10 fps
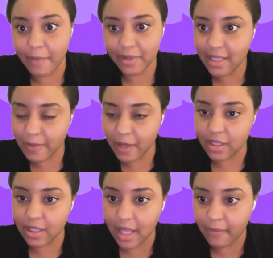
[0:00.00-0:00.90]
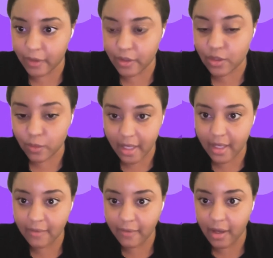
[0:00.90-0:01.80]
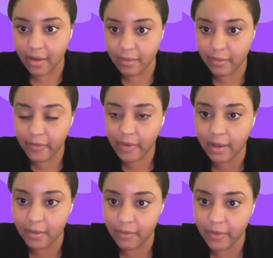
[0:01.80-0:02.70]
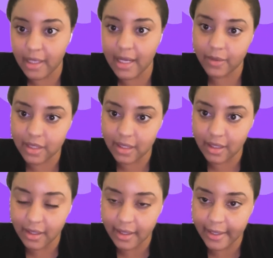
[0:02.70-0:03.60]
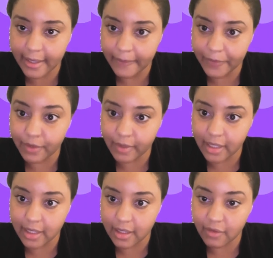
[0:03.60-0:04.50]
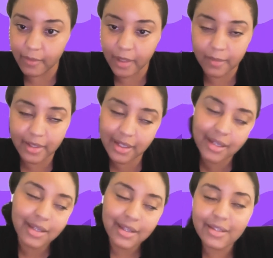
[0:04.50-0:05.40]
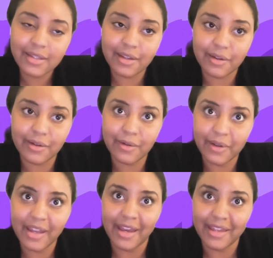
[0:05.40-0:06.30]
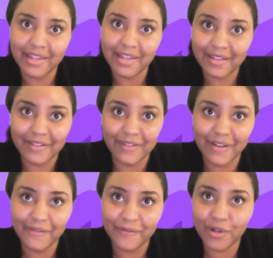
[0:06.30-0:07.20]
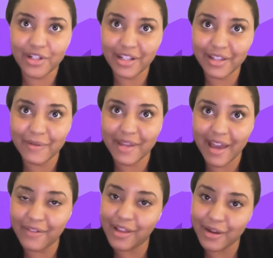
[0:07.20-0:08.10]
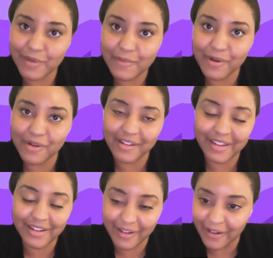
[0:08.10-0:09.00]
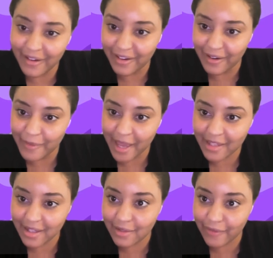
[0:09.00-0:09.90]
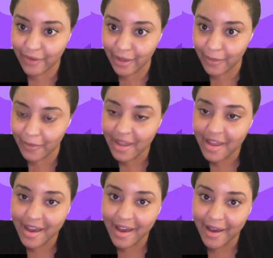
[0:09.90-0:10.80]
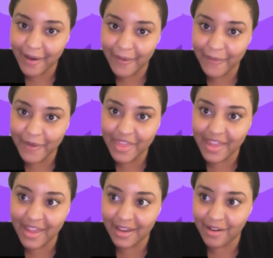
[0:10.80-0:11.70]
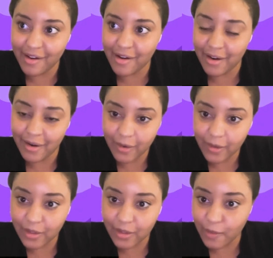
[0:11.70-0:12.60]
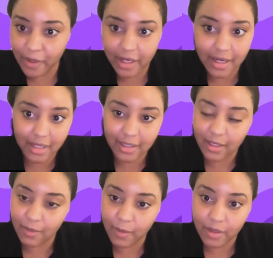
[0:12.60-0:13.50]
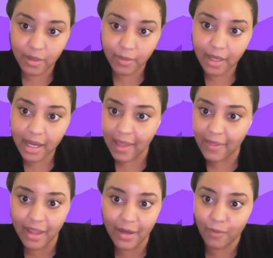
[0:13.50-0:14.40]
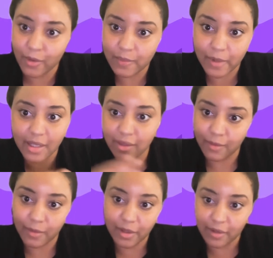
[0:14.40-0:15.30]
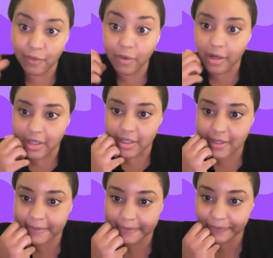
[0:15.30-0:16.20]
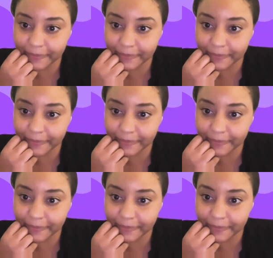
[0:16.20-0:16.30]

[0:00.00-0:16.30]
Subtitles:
rapidly, especially in that first wave of announcing the raise on Republic. So I think fortunately we have a lot of people in our Backstage fam that are super connected to what we're doing, and then we're spreading the word for us.